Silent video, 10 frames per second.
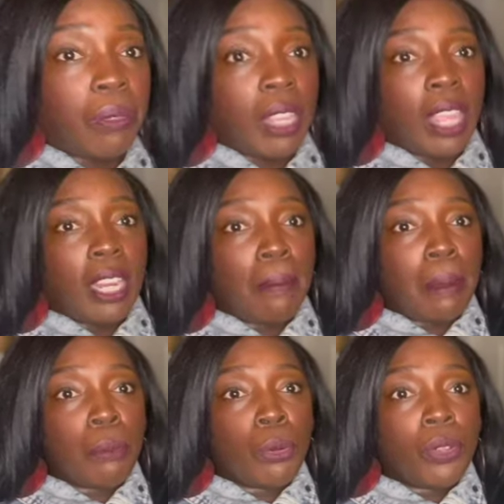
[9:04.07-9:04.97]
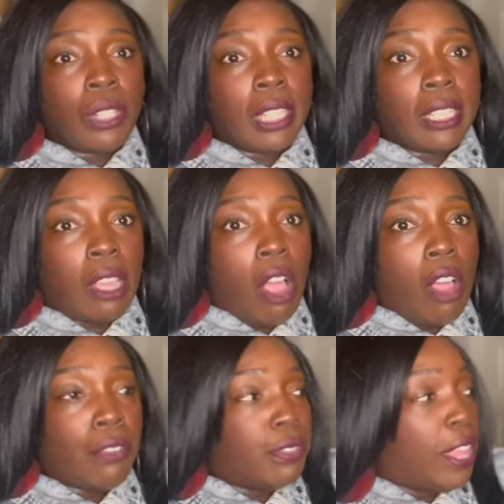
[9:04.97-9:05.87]
and I'm gonna pull it
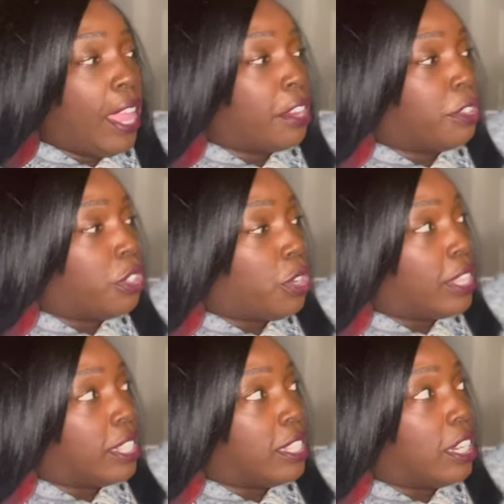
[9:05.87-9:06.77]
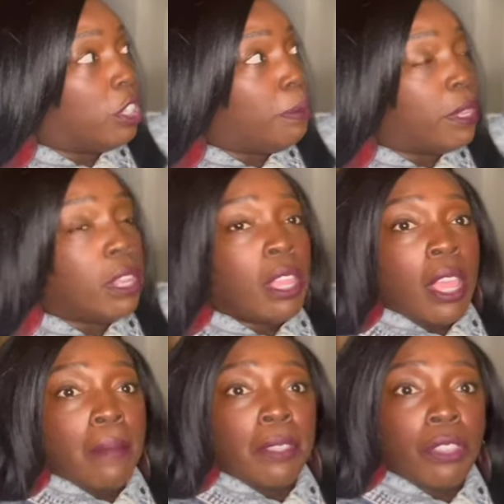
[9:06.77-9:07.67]
off the hanger so you guys can see it a little bit.
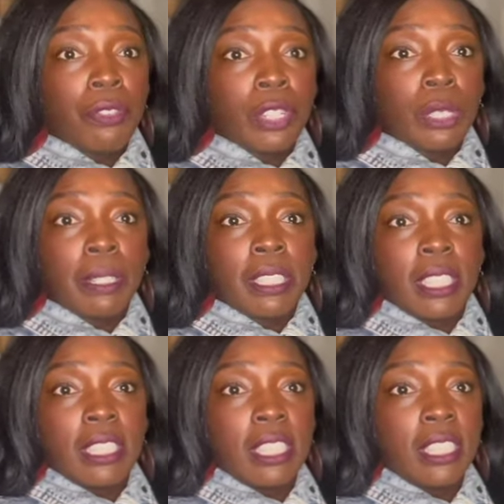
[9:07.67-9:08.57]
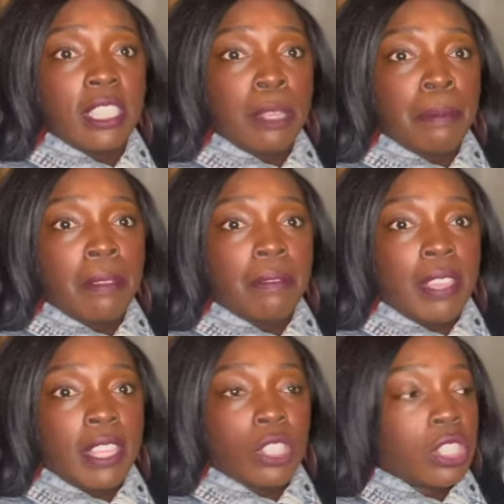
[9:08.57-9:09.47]
But the first piece is the zip up
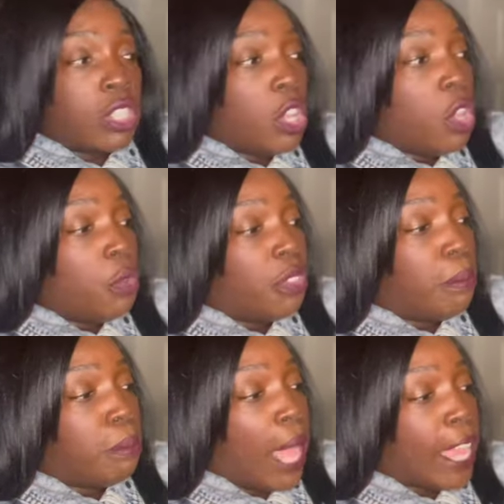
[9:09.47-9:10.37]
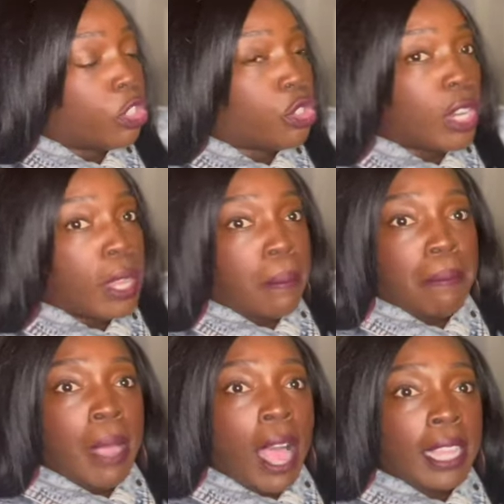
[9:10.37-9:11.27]
vest with the black trim,
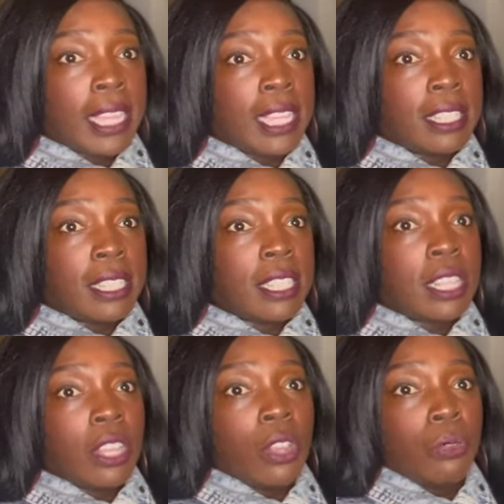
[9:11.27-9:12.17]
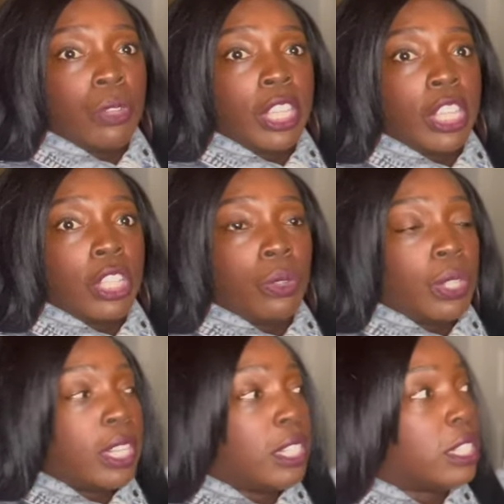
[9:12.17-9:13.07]
pockets, really cute.
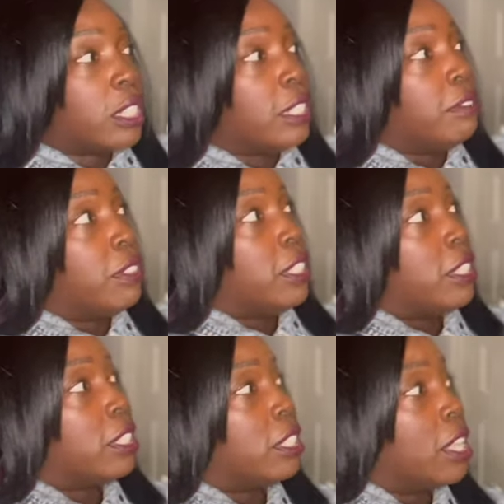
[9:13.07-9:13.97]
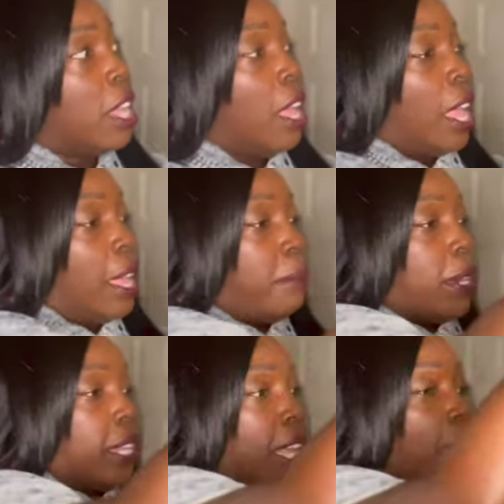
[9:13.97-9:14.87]
It is sleeveless, but
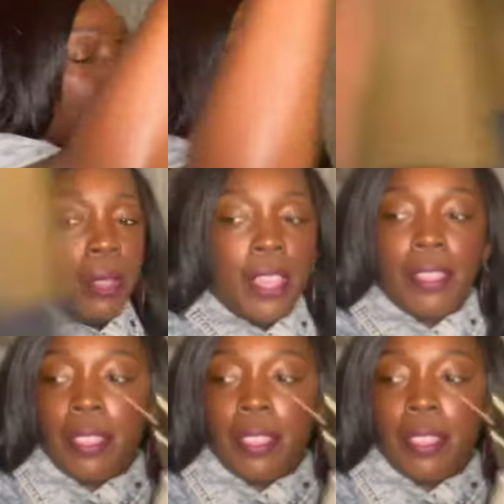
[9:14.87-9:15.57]
it came with